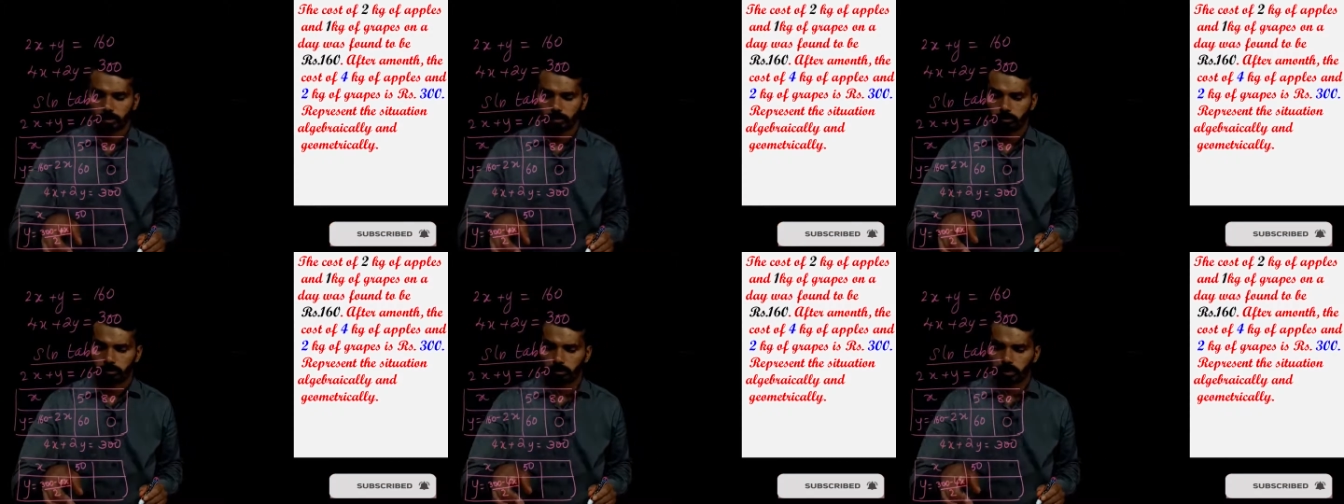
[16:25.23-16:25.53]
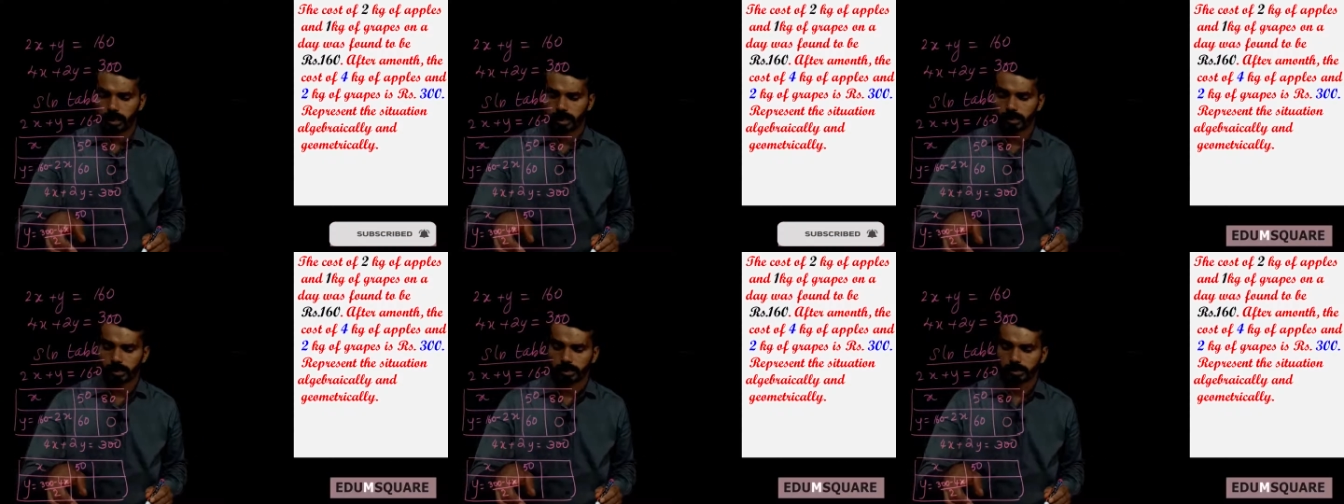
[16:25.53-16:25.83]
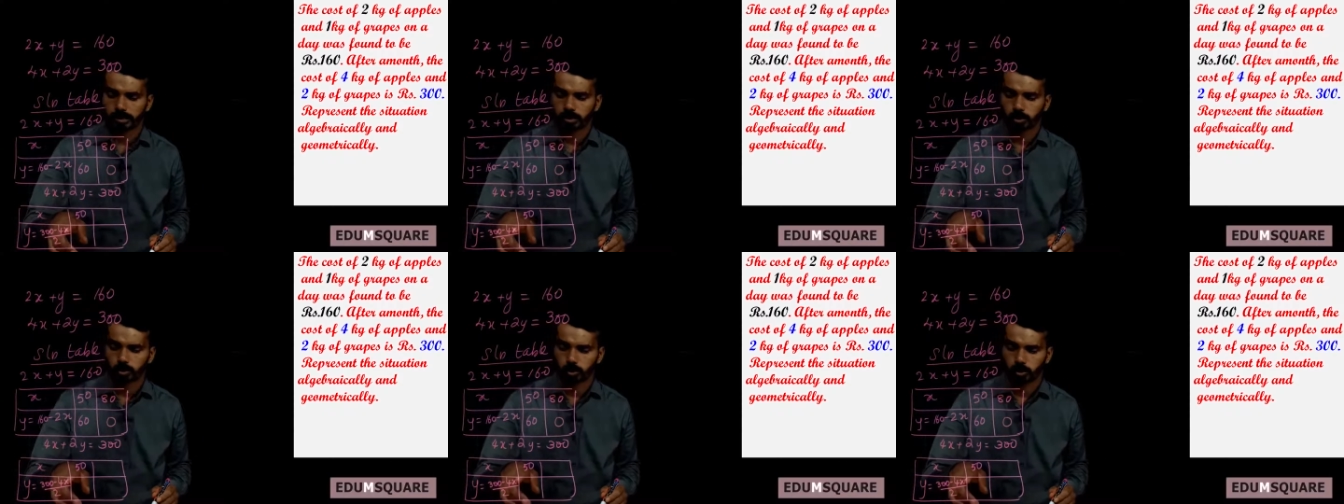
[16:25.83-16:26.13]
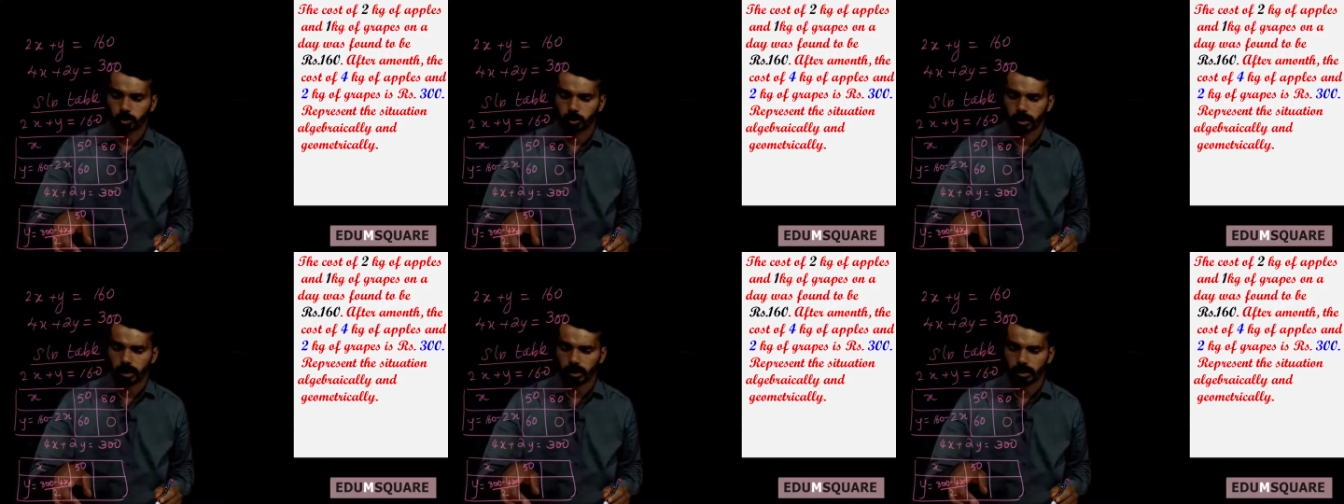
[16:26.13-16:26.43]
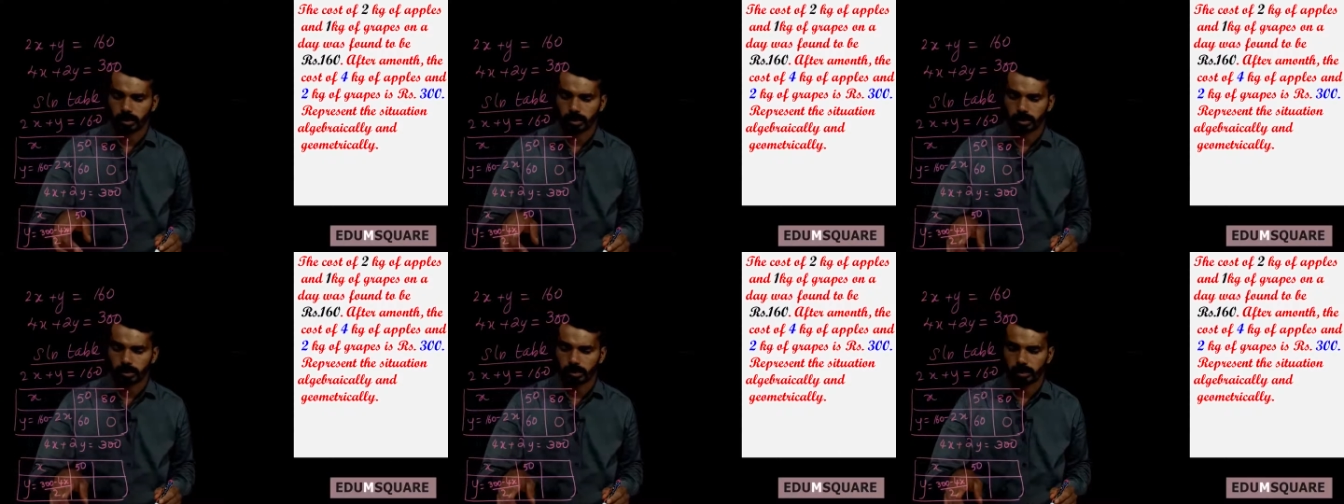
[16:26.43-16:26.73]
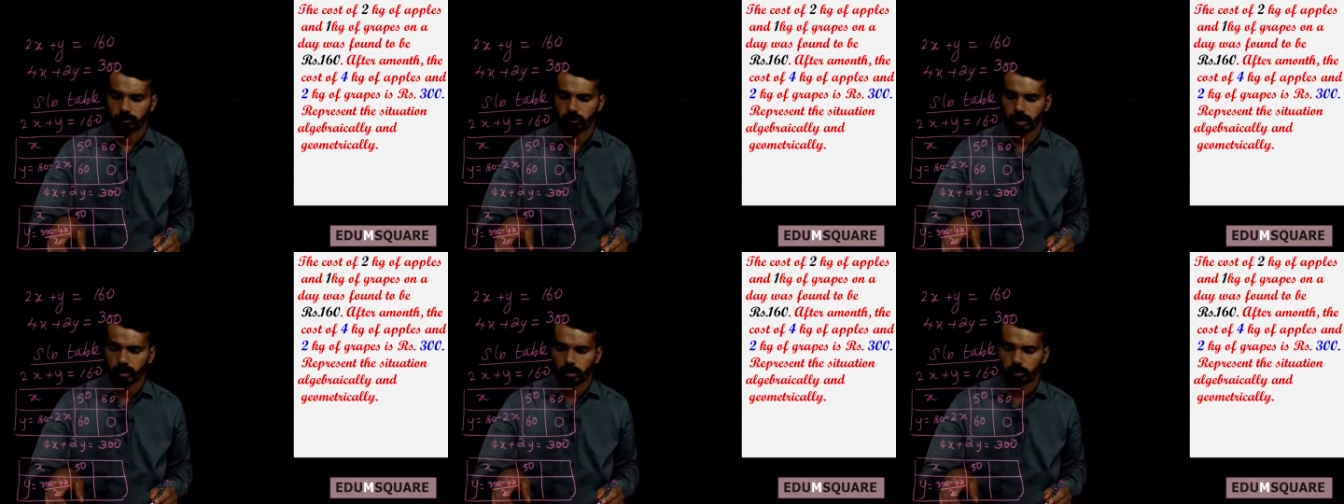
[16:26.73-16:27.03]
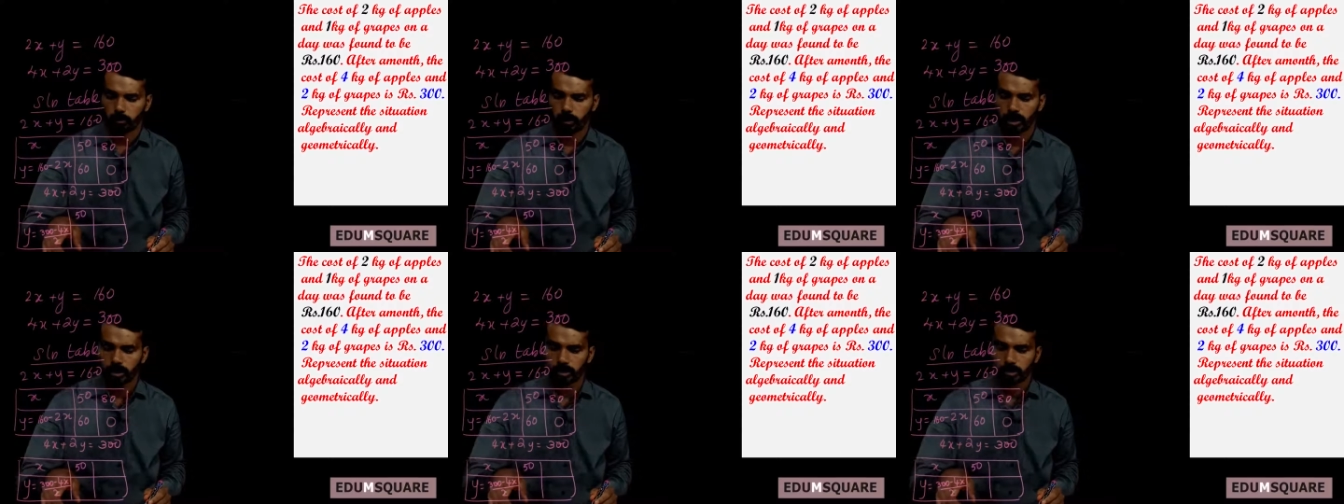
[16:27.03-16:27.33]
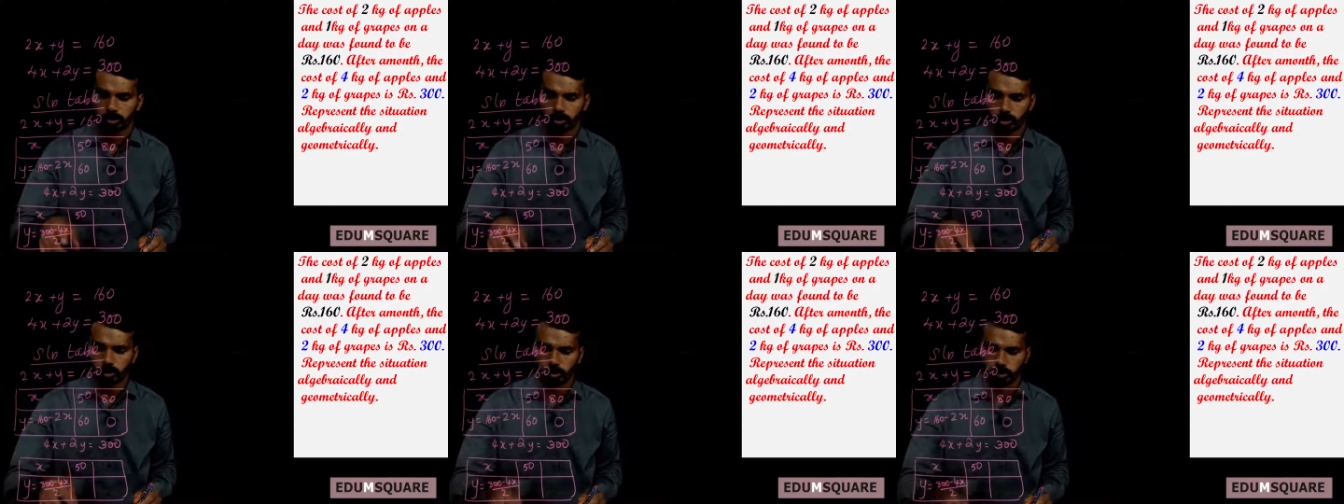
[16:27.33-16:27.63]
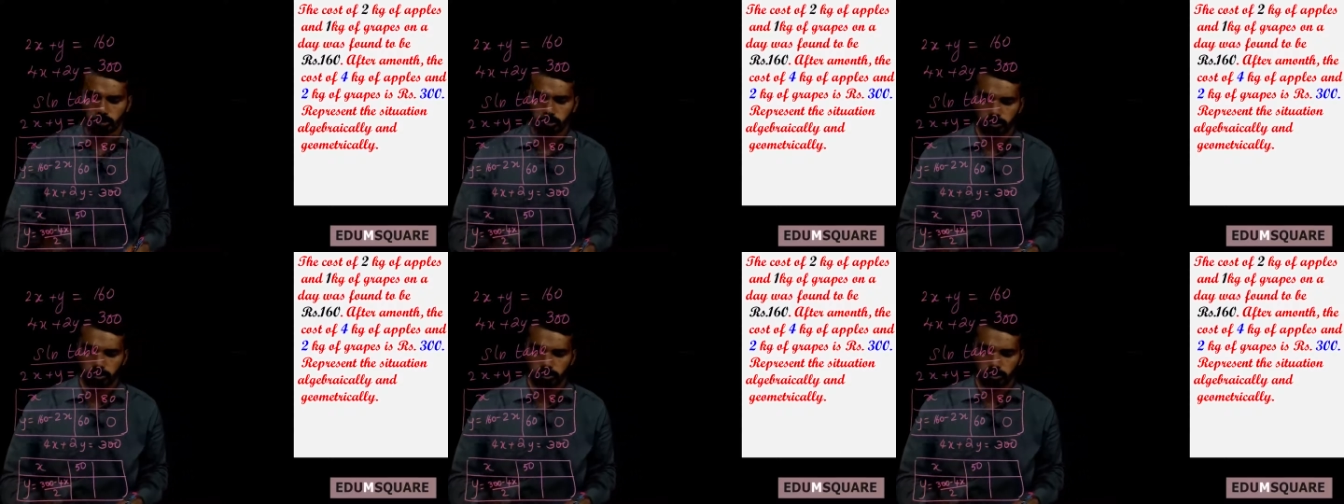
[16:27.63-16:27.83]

minus 200 divided by 2.